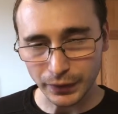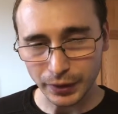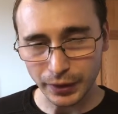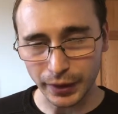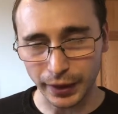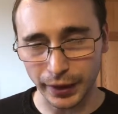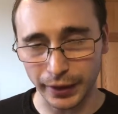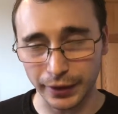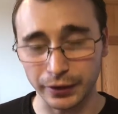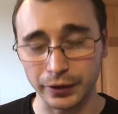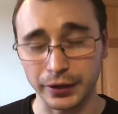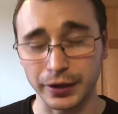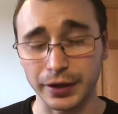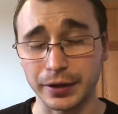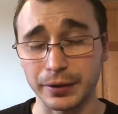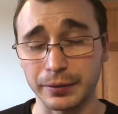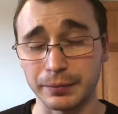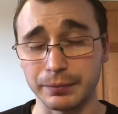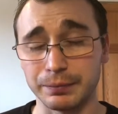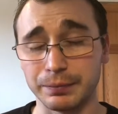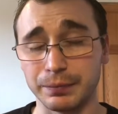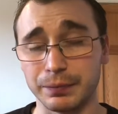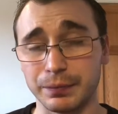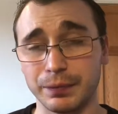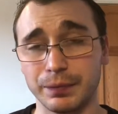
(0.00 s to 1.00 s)
and I
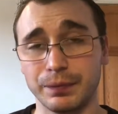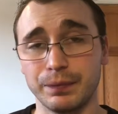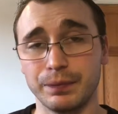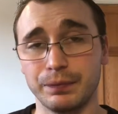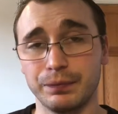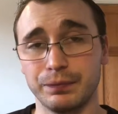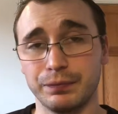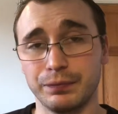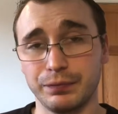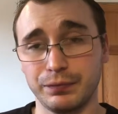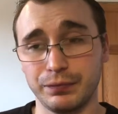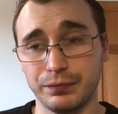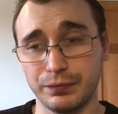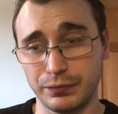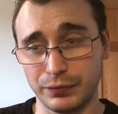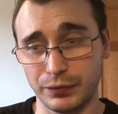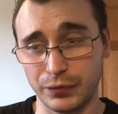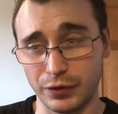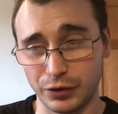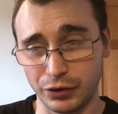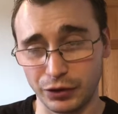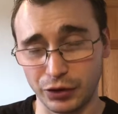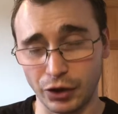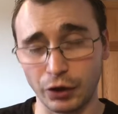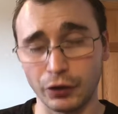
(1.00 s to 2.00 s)
am
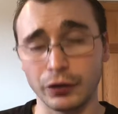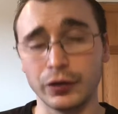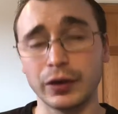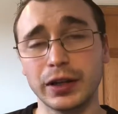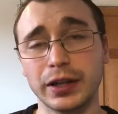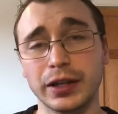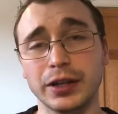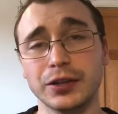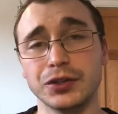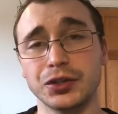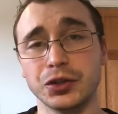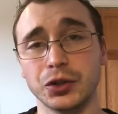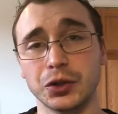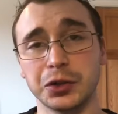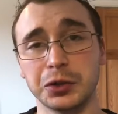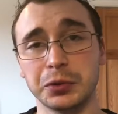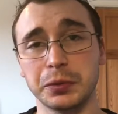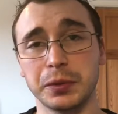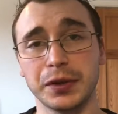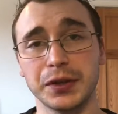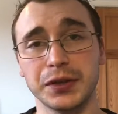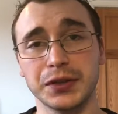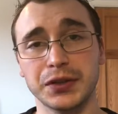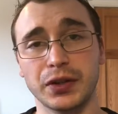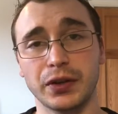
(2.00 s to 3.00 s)
thoroughly enjoying
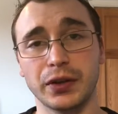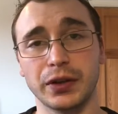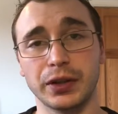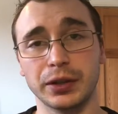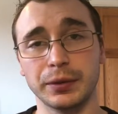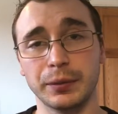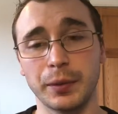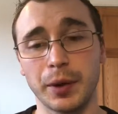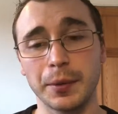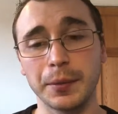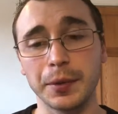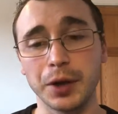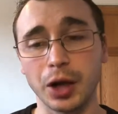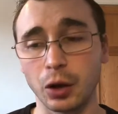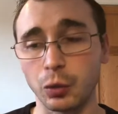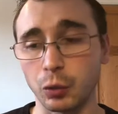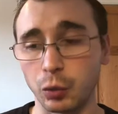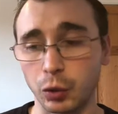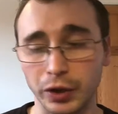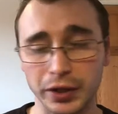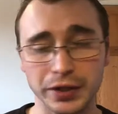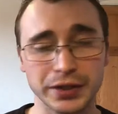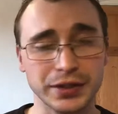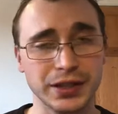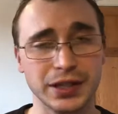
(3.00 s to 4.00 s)
where it's going at the moment. I
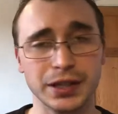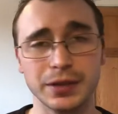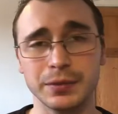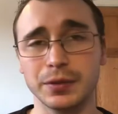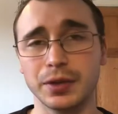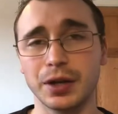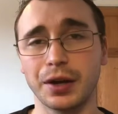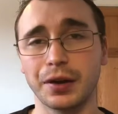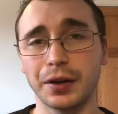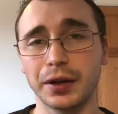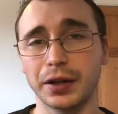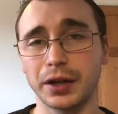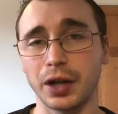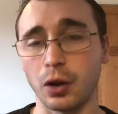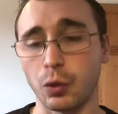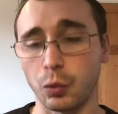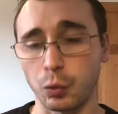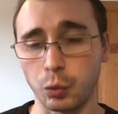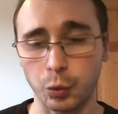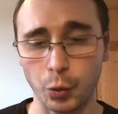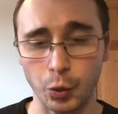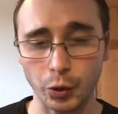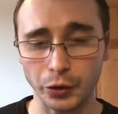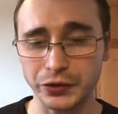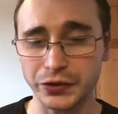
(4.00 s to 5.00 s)
want it to keep going. I
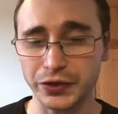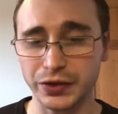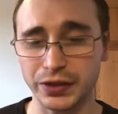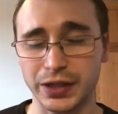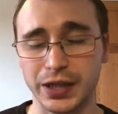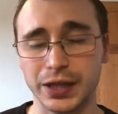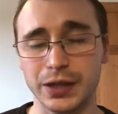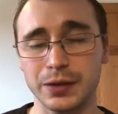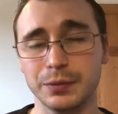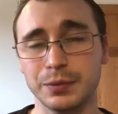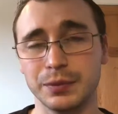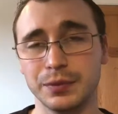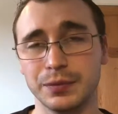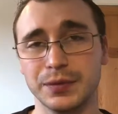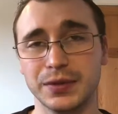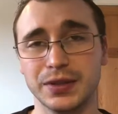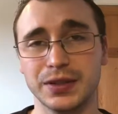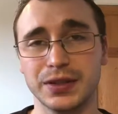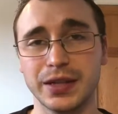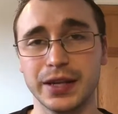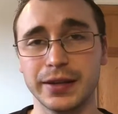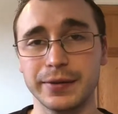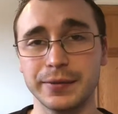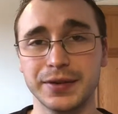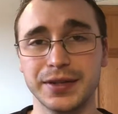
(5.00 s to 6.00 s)
want to keep
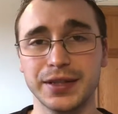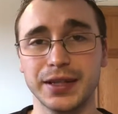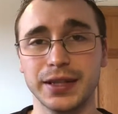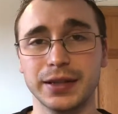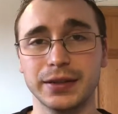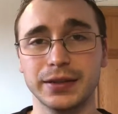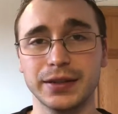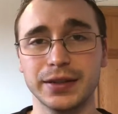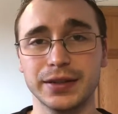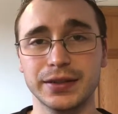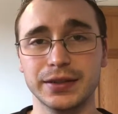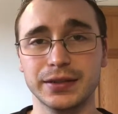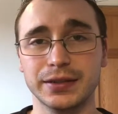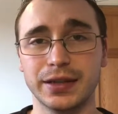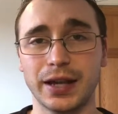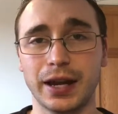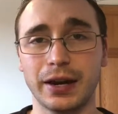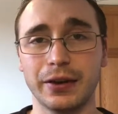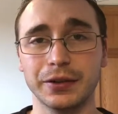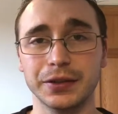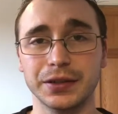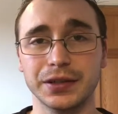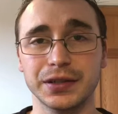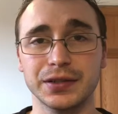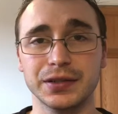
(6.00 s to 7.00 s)
keep seeing these
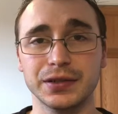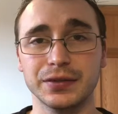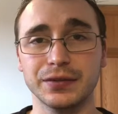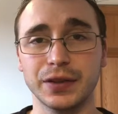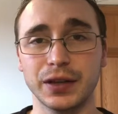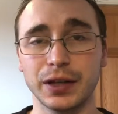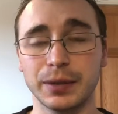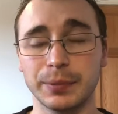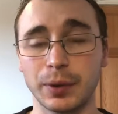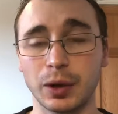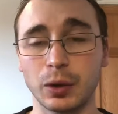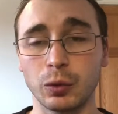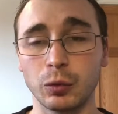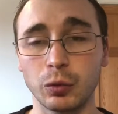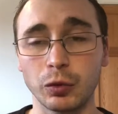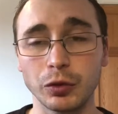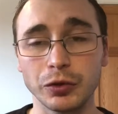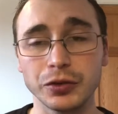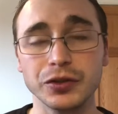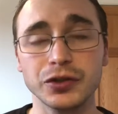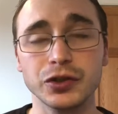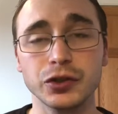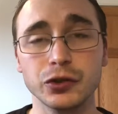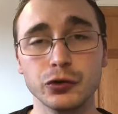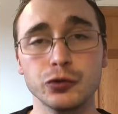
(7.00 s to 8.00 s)
characters develop. I
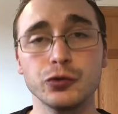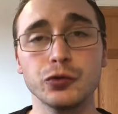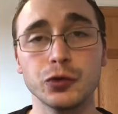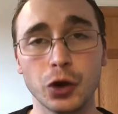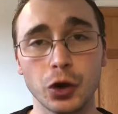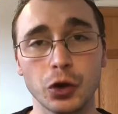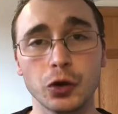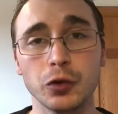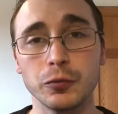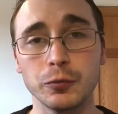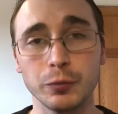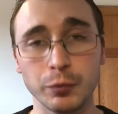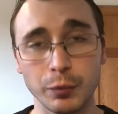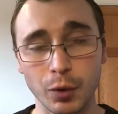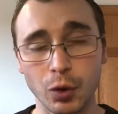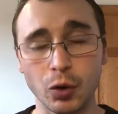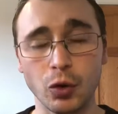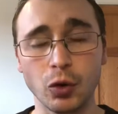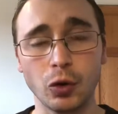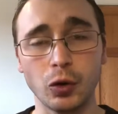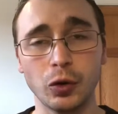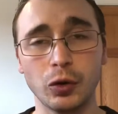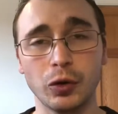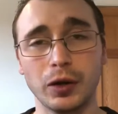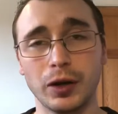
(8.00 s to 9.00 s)
want to know
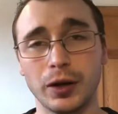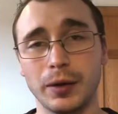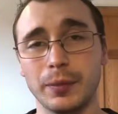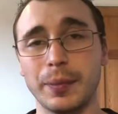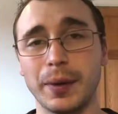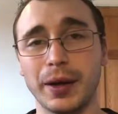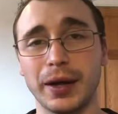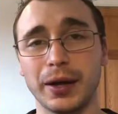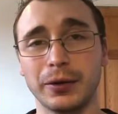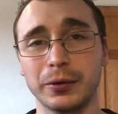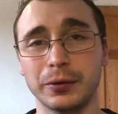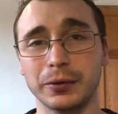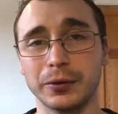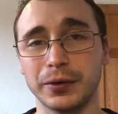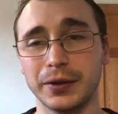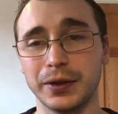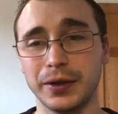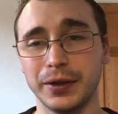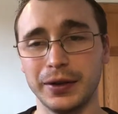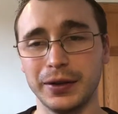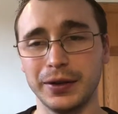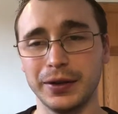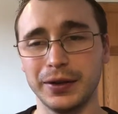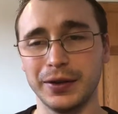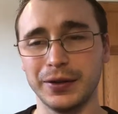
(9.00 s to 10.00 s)
more about
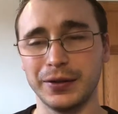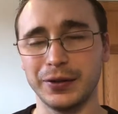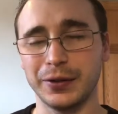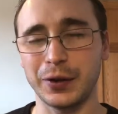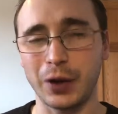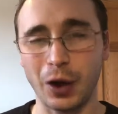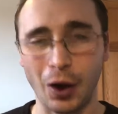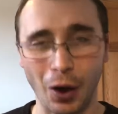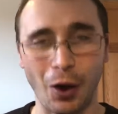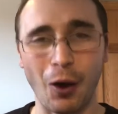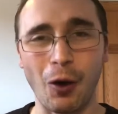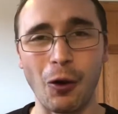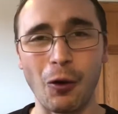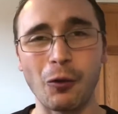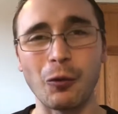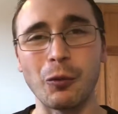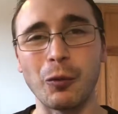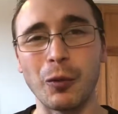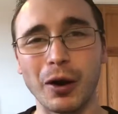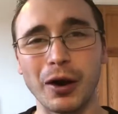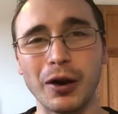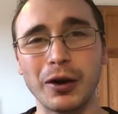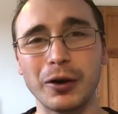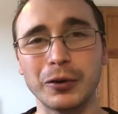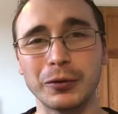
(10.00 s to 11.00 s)
the whole
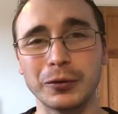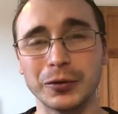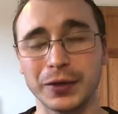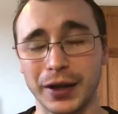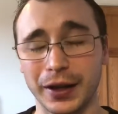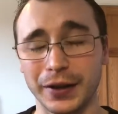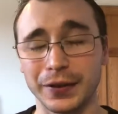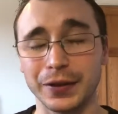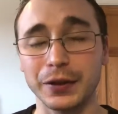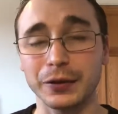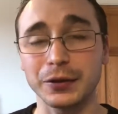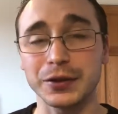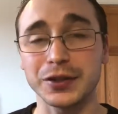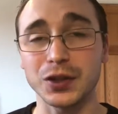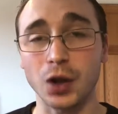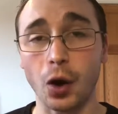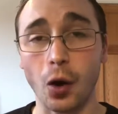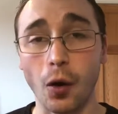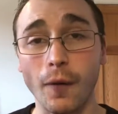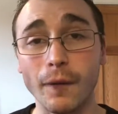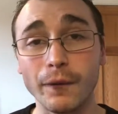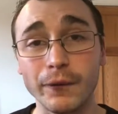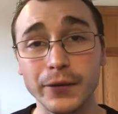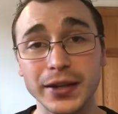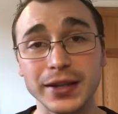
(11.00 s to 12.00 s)
world, and there is
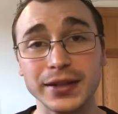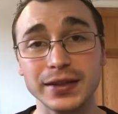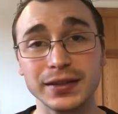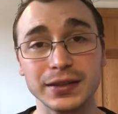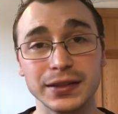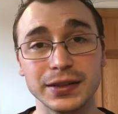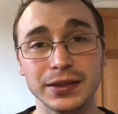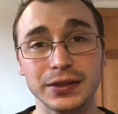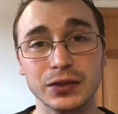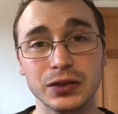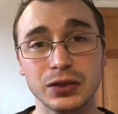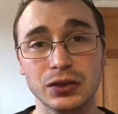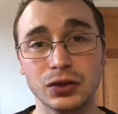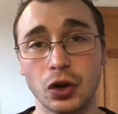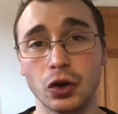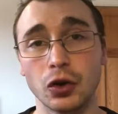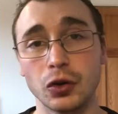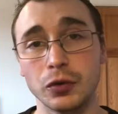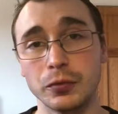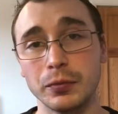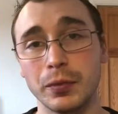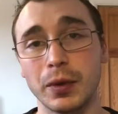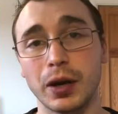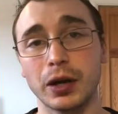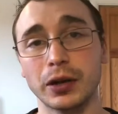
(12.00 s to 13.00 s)
obviously so
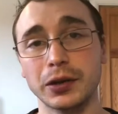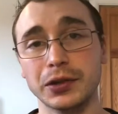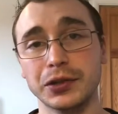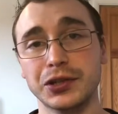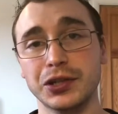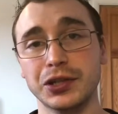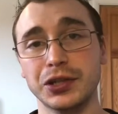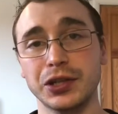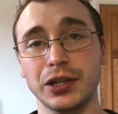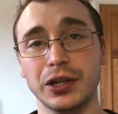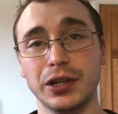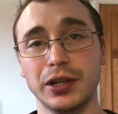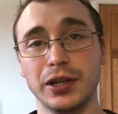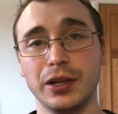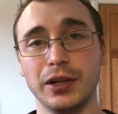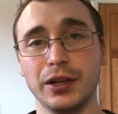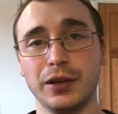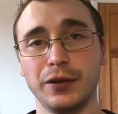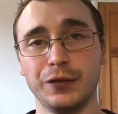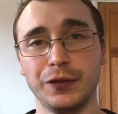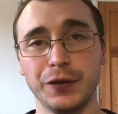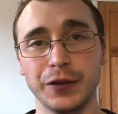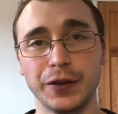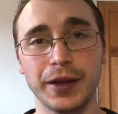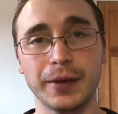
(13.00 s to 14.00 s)
much
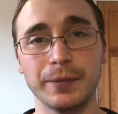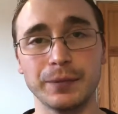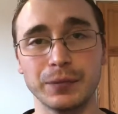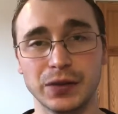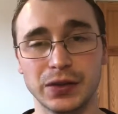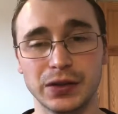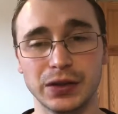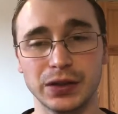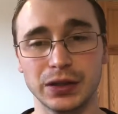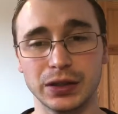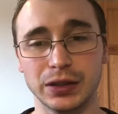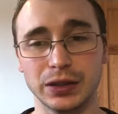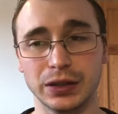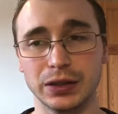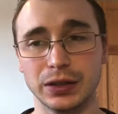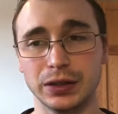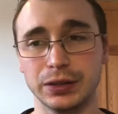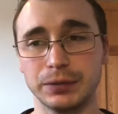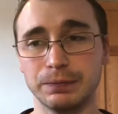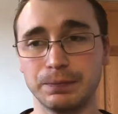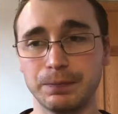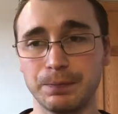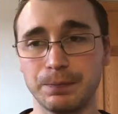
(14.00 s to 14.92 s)
for them to